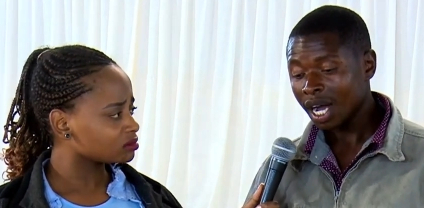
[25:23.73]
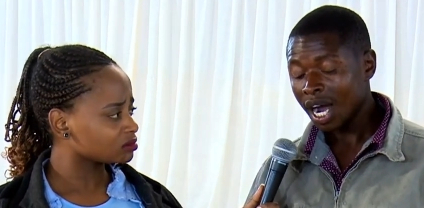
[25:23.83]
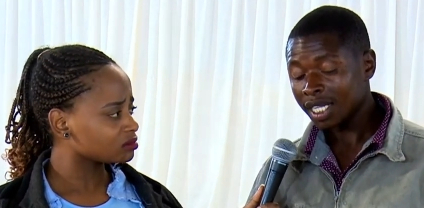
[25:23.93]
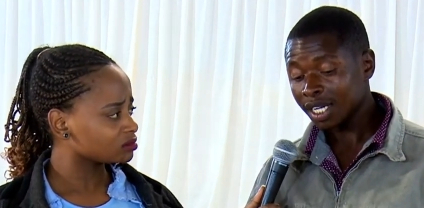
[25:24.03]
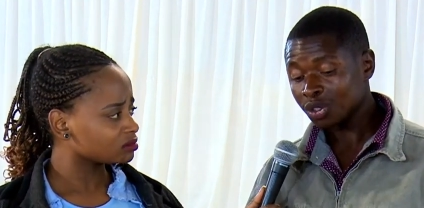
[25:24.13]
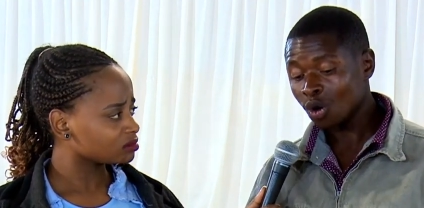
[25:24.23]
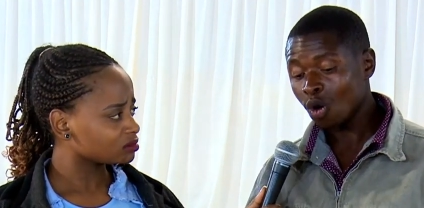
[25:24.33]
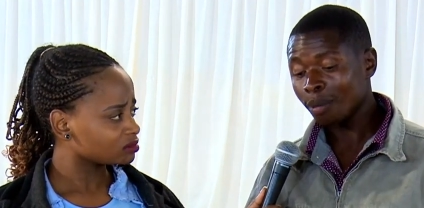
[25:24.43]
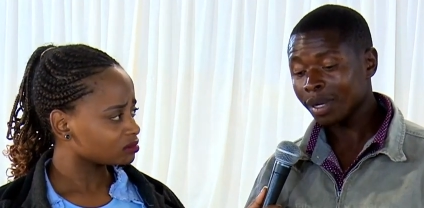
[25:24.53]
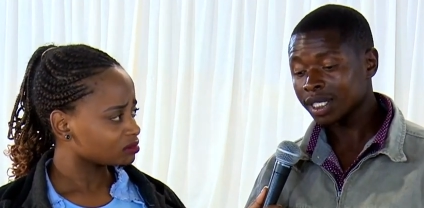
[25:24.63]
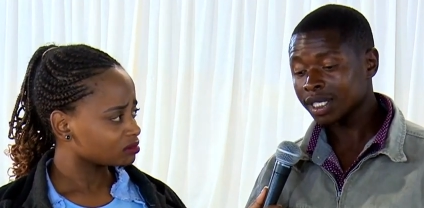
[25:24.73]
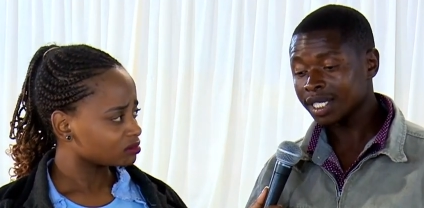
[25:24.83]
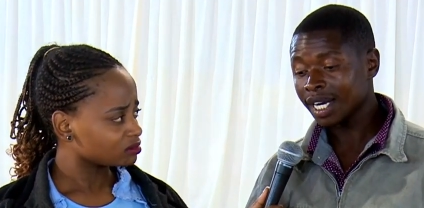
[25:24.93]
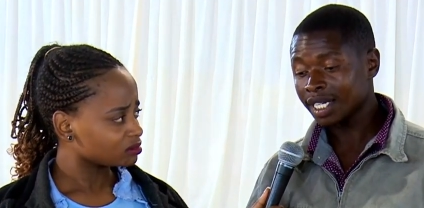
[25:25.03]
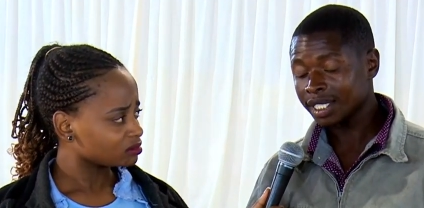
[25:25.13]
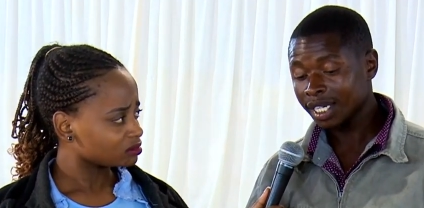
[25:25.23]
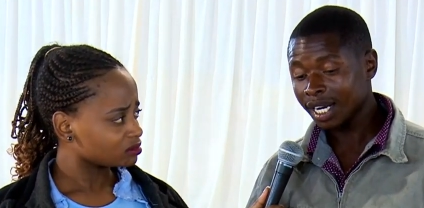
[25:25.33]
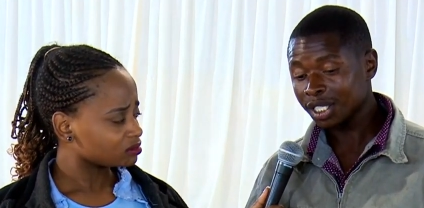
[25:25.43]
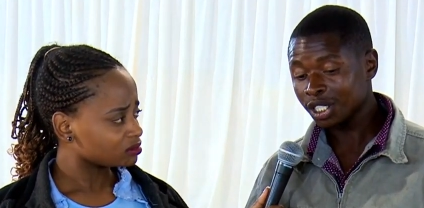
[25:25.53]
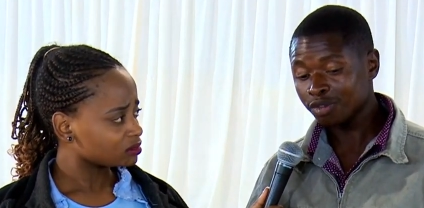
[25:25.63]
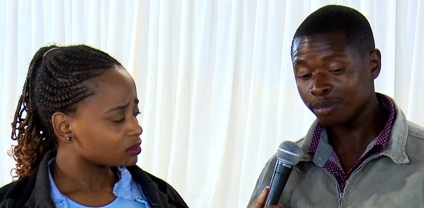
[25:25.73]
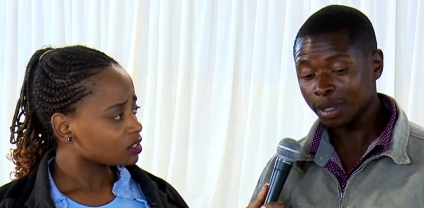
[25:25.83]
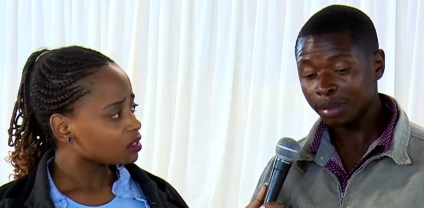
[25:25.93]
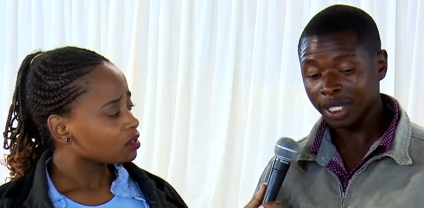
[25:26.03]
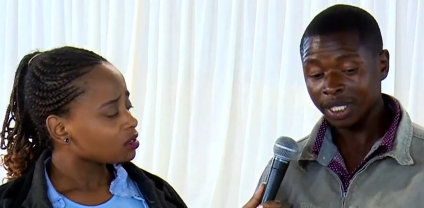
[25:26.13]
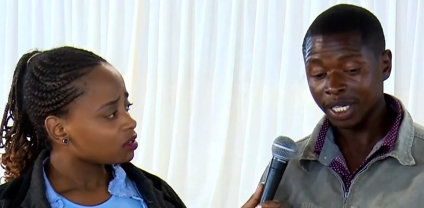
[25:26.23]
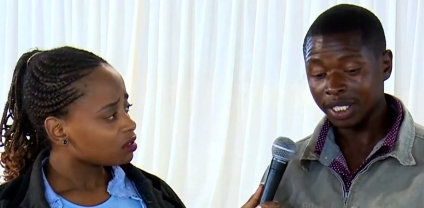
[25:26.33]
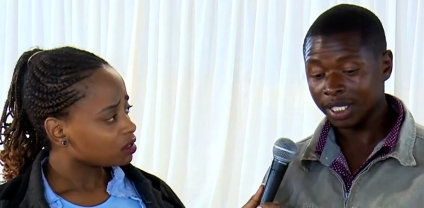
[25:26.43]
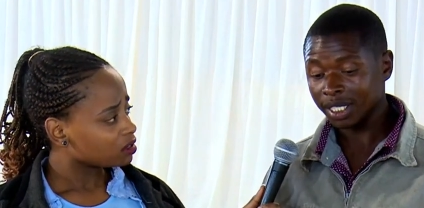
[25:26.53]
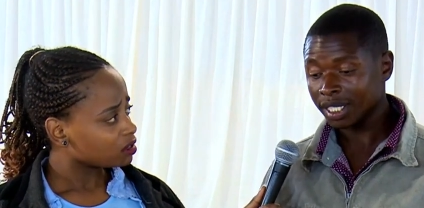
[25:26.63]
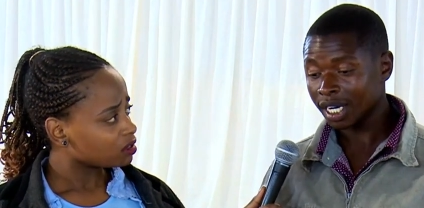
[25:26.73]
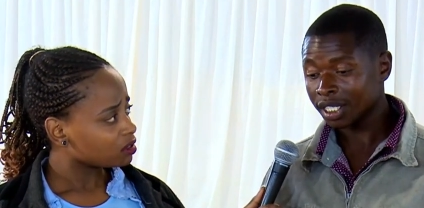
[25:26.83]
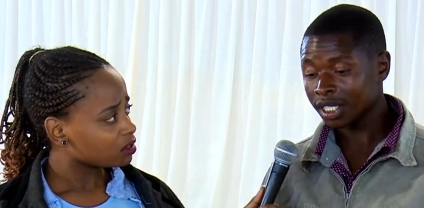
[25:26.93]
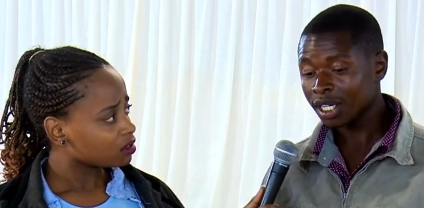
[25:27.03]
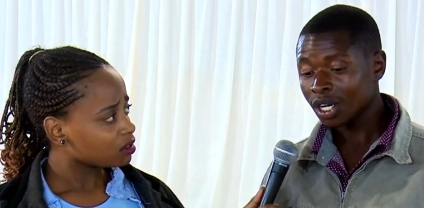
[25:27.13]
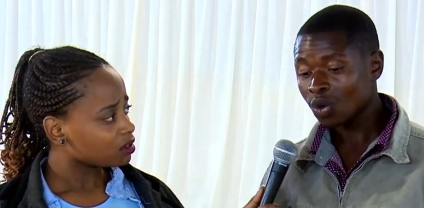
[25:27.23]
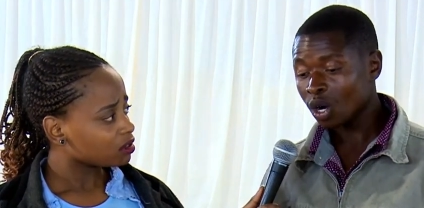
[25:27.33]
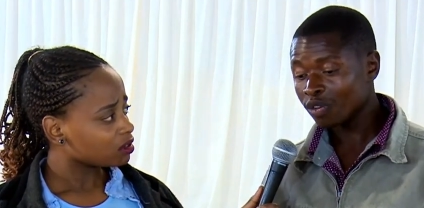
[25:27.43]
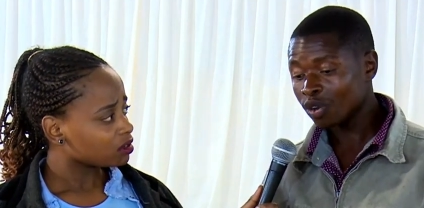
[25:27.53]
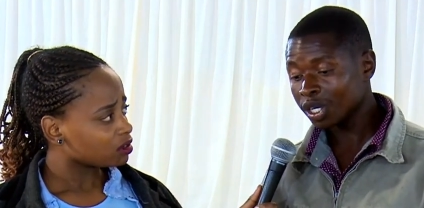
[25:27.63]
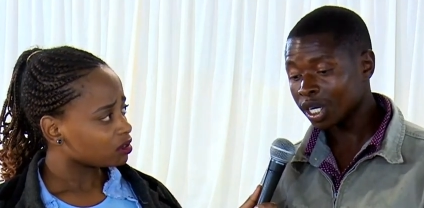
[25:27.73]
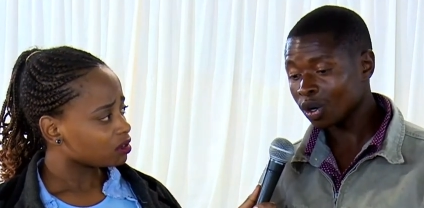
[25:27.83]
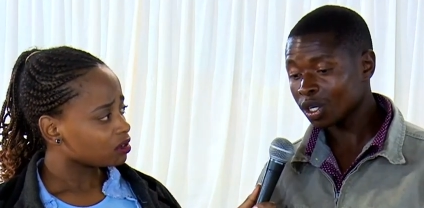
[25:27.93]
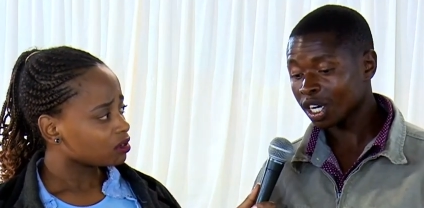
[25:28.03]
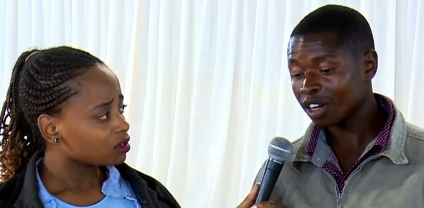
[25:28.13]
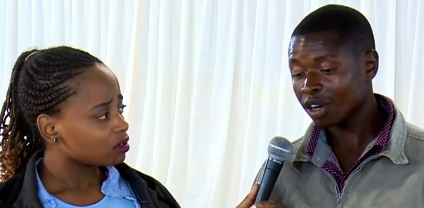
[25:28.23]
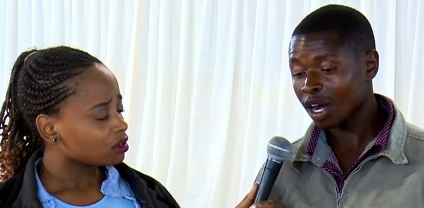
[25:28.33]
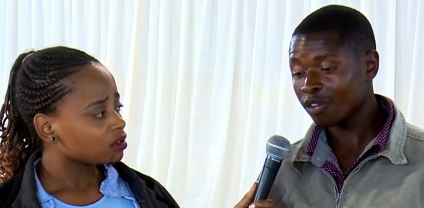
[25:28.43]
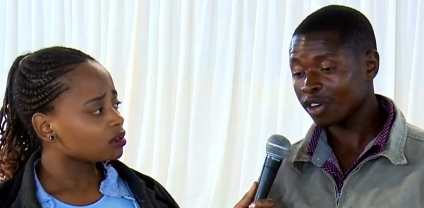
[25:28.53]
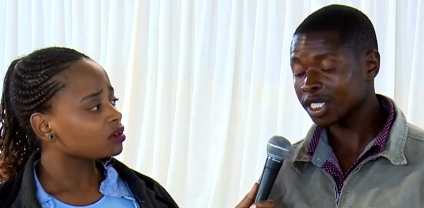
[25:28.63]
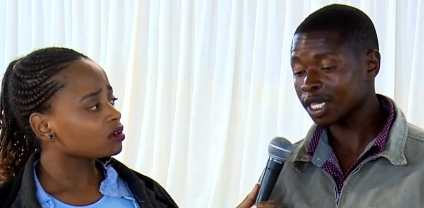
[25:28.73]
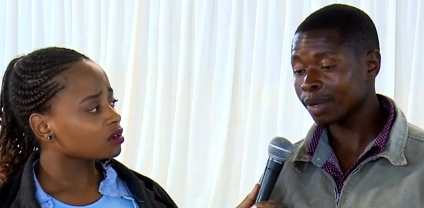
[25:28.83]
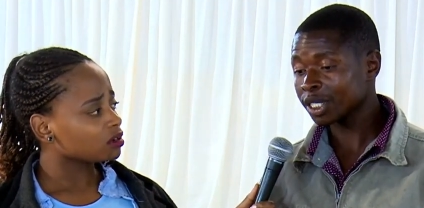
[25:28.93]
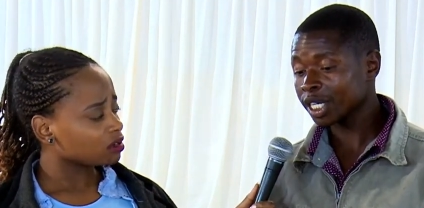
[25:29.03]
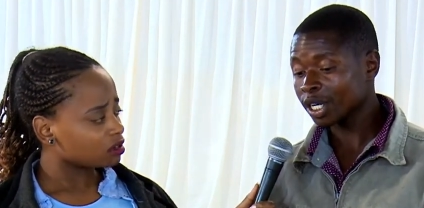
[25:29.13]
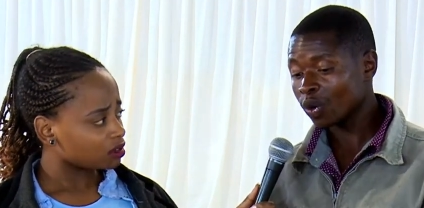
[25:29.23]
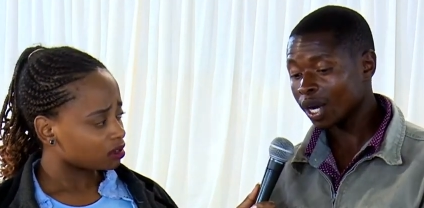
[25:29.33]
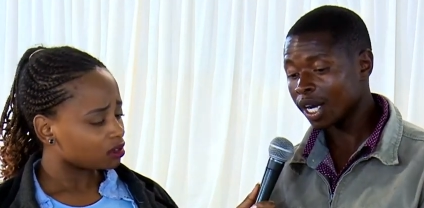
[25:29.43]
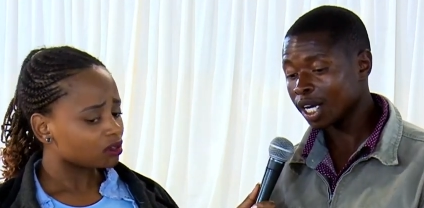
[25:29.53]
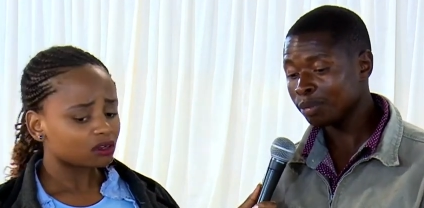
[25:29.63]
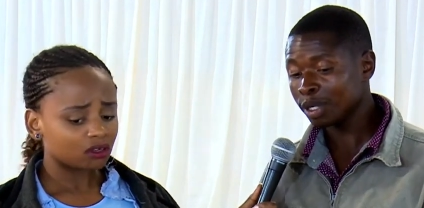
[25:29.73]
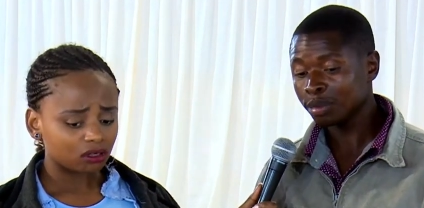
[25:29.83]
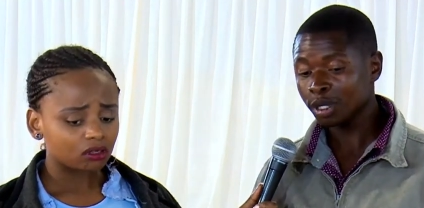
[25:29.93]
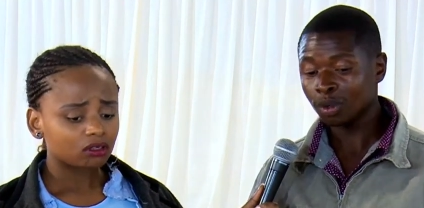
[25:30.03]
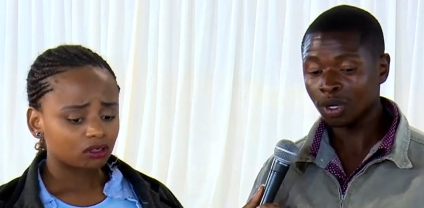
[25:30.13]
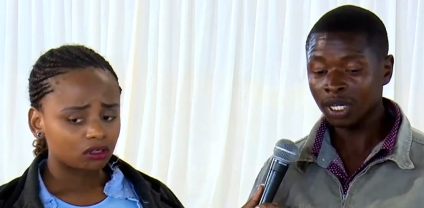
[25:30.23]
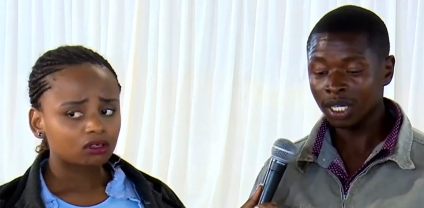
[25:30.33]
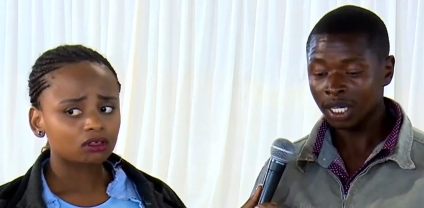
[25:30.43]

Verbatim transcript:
Speaker 1: Other sangomas, they are jealous if maybe they see that we have got a lot of customers and we are helping people.